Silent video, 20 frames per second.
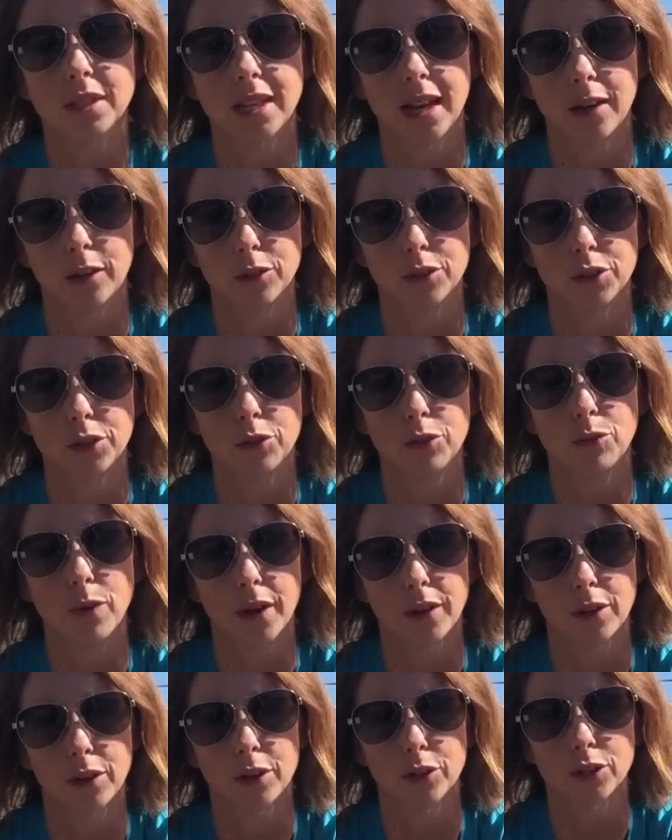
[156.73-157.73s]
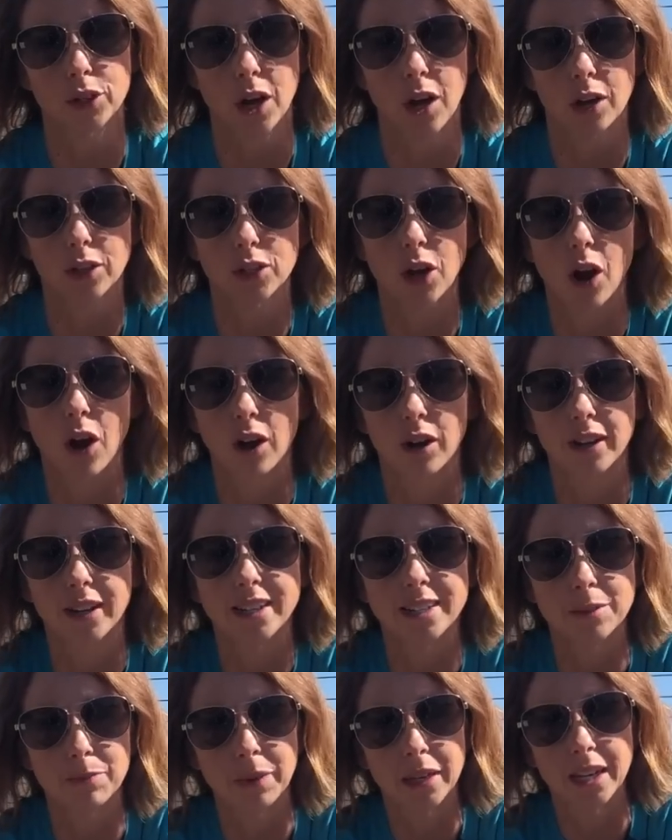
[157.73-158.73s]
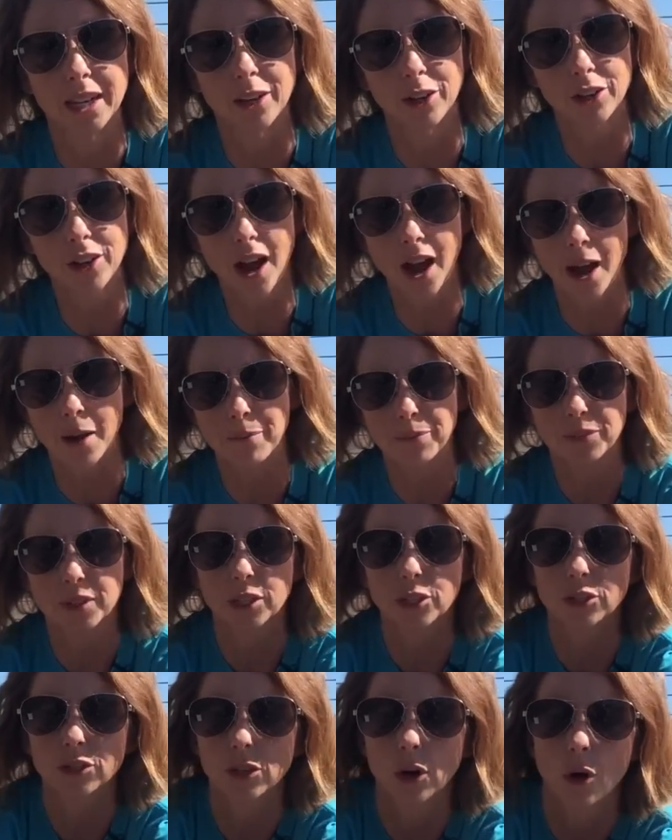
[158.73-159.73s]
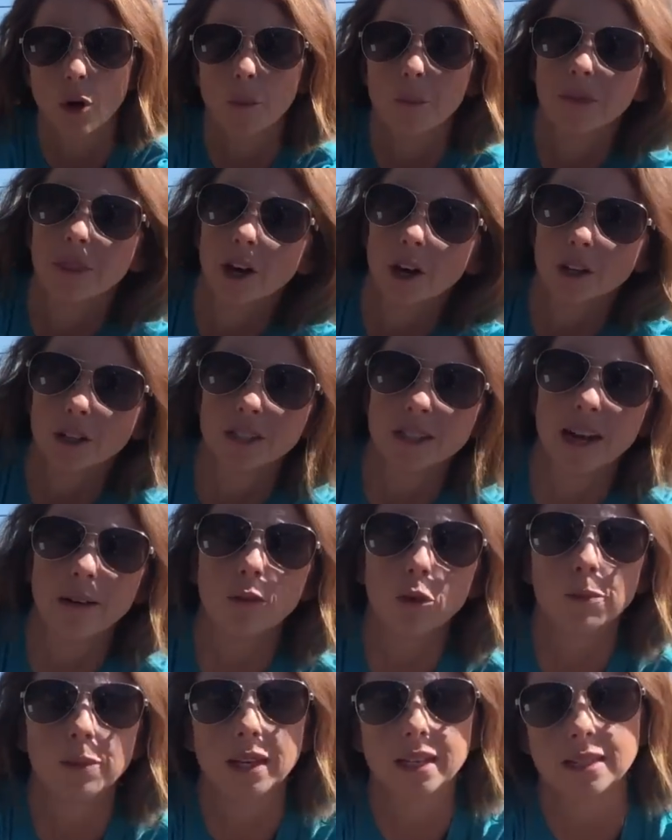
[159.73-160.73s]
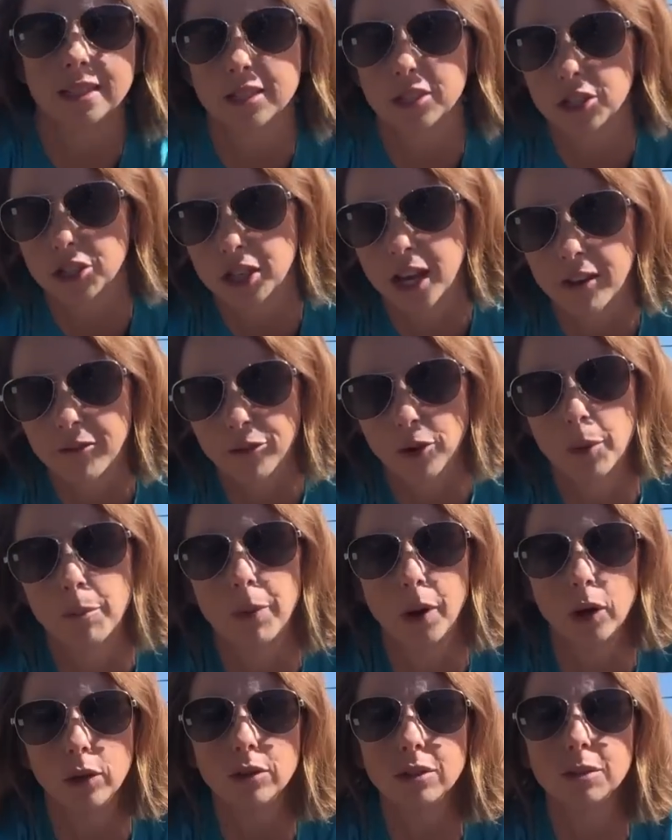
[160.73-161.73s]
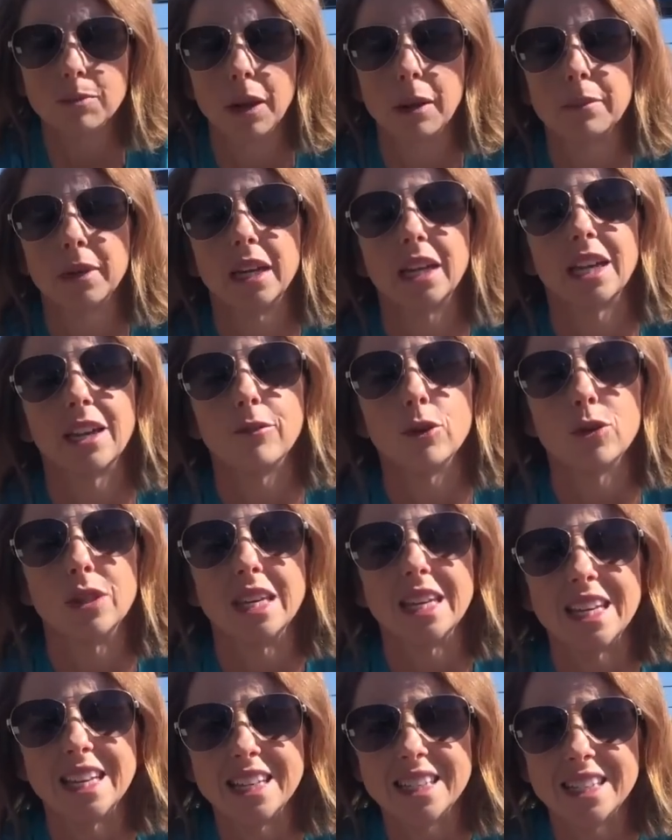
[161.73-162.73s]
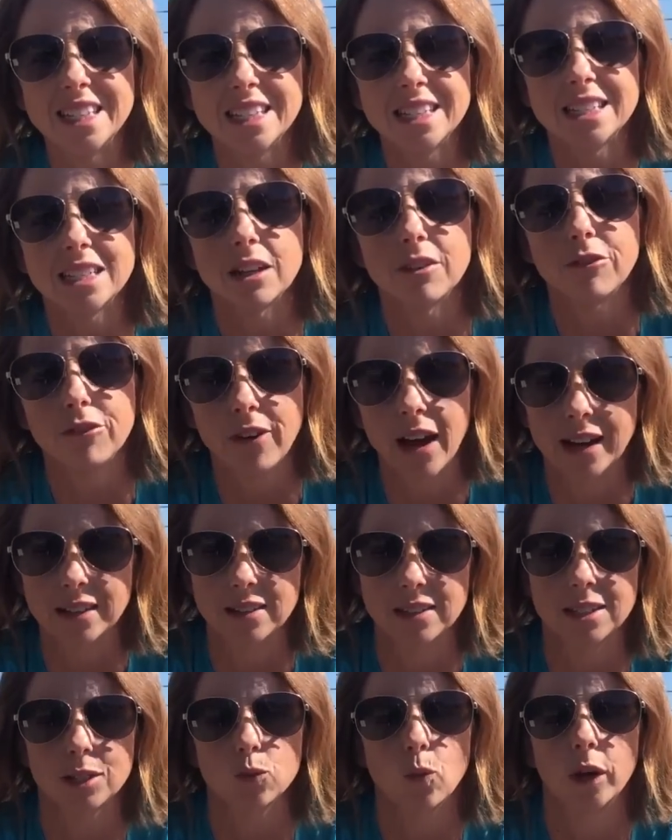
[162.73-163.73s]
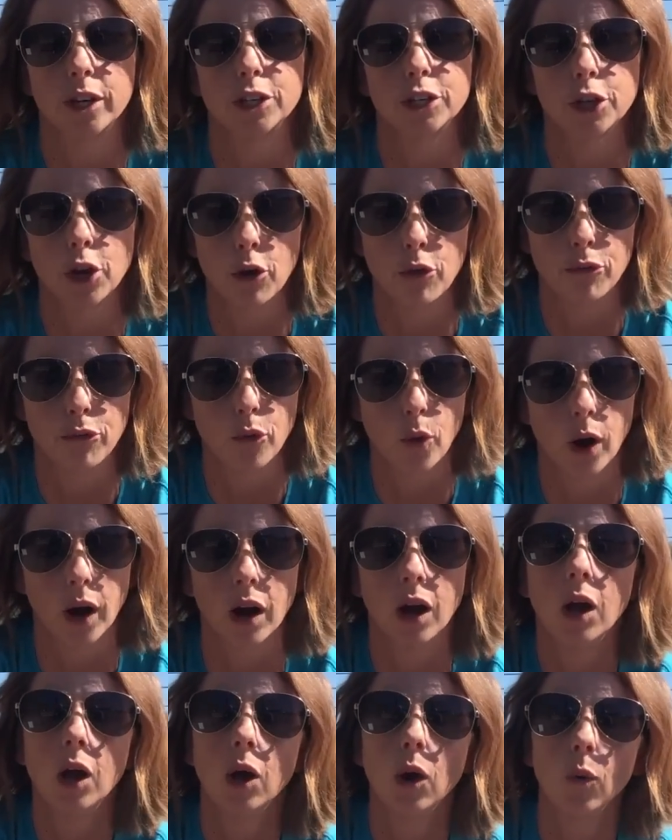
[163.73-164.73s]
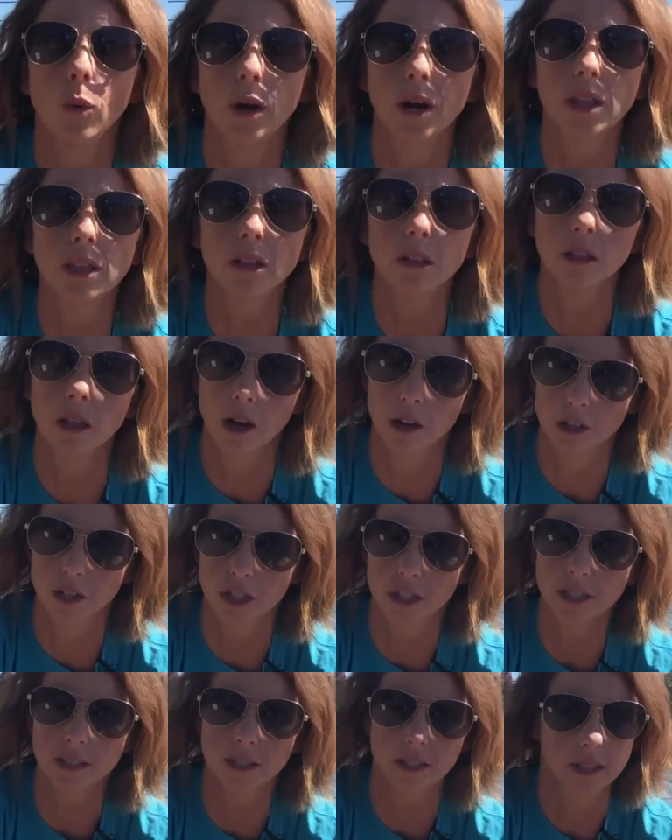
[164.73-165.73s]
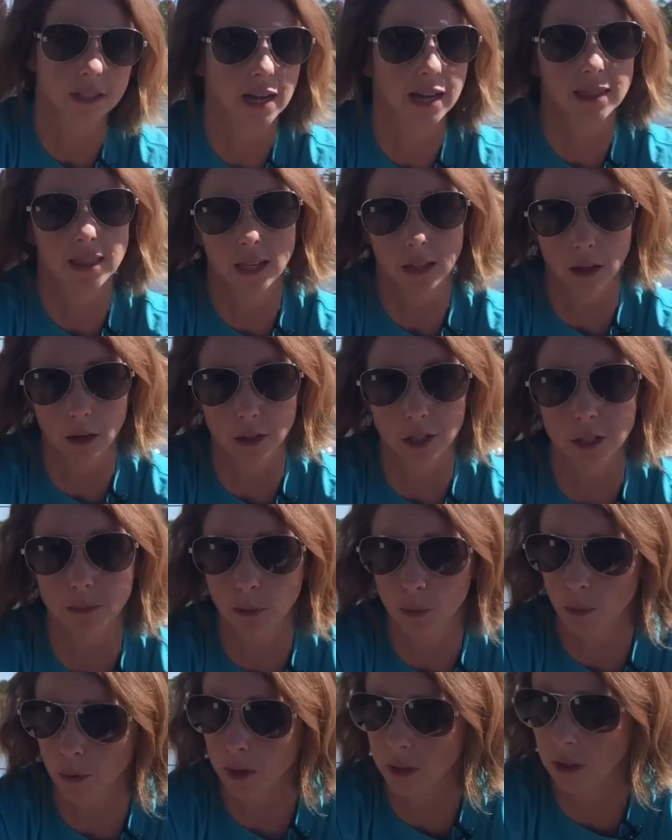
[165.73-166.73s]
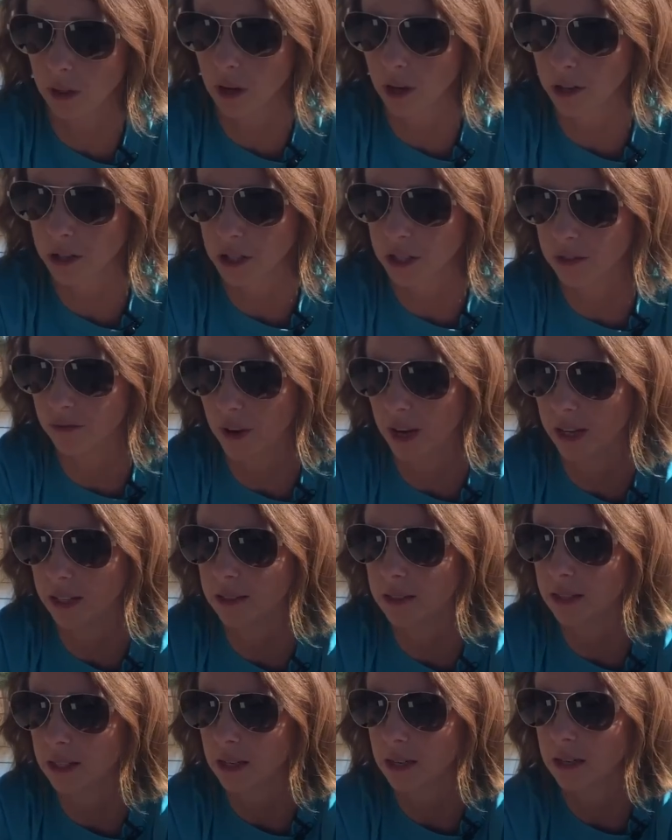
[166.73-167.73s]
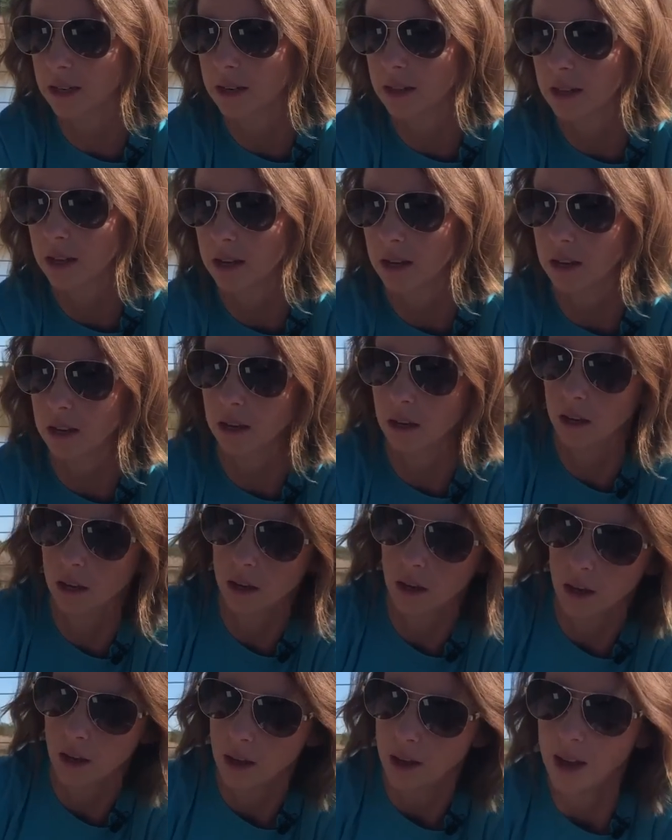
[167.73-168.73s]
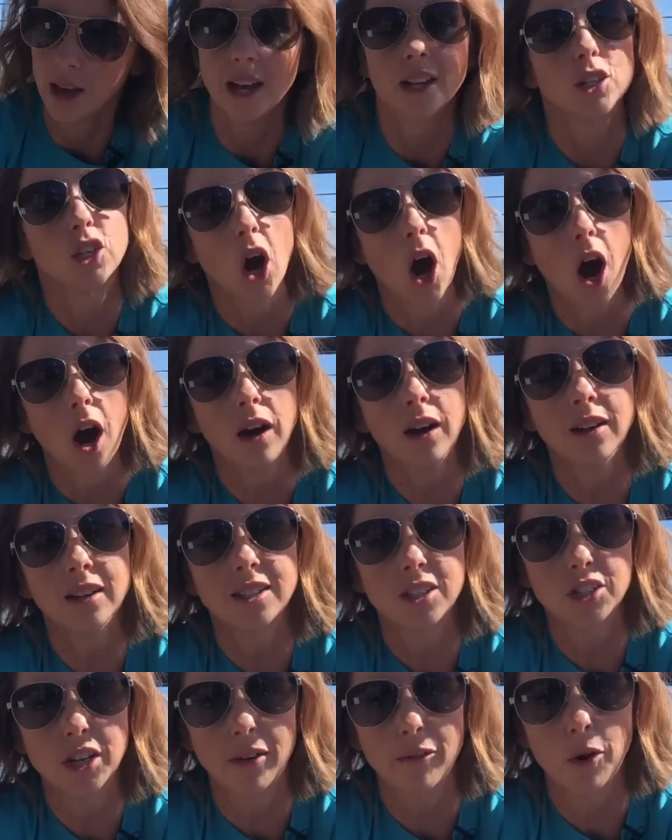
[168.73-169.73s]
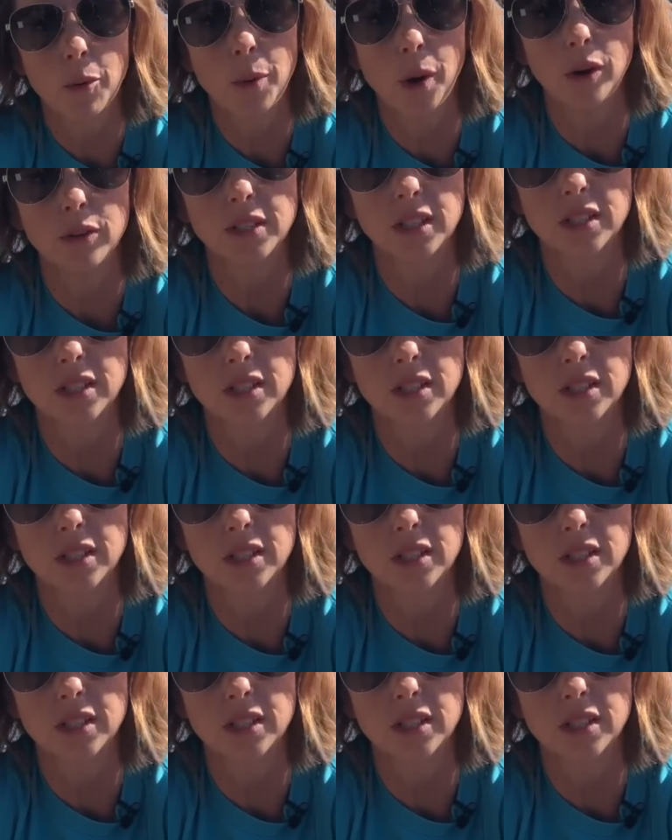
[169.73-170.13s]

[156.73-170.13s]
tells you whether your dog's heart is beating or not. So there are several places to check for a pulse, but I'm going to give you the easiest and fastest one to go for. One of the largest, not the largest, but one of the largest veins in the dog to check for a pulse